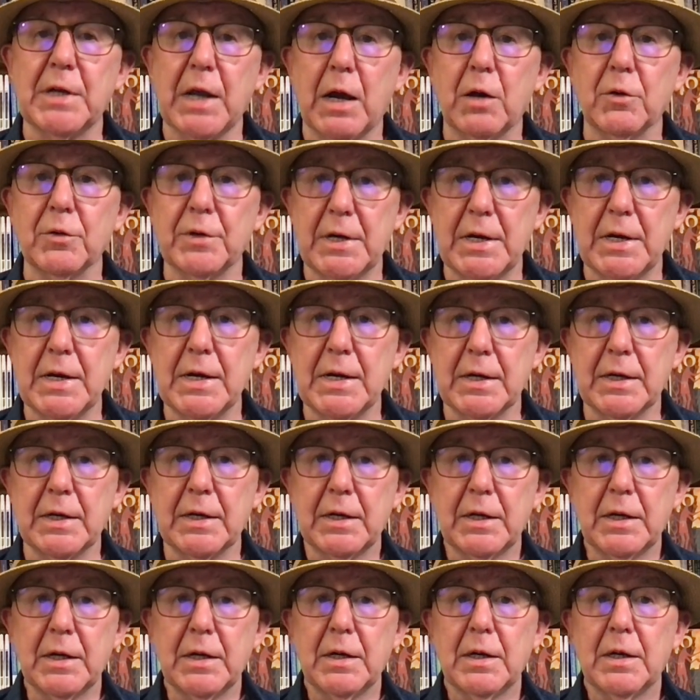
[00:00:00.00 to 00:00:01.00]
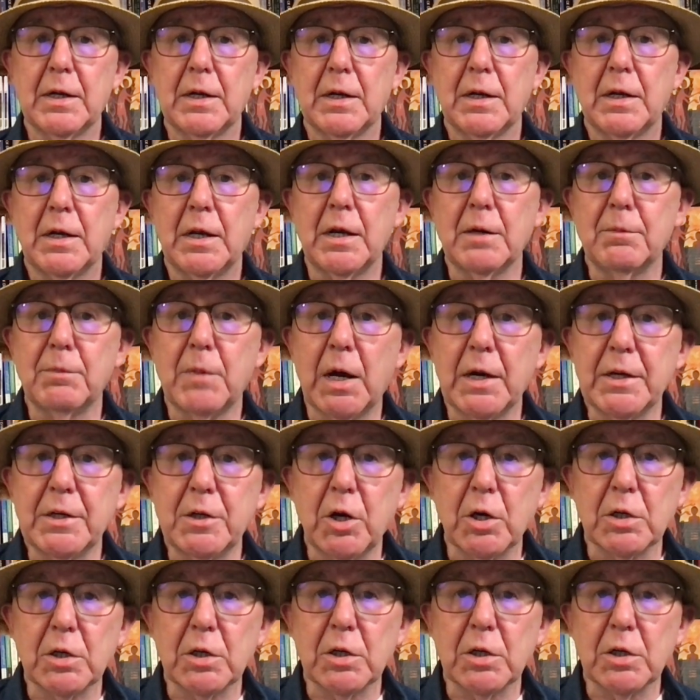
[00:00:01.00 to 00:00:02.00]
down here in my
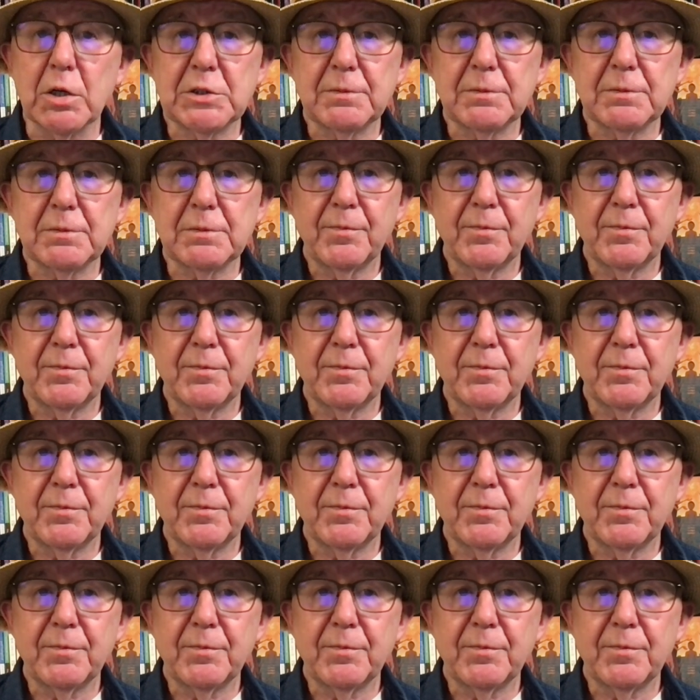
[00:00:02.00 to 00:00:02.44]
guts.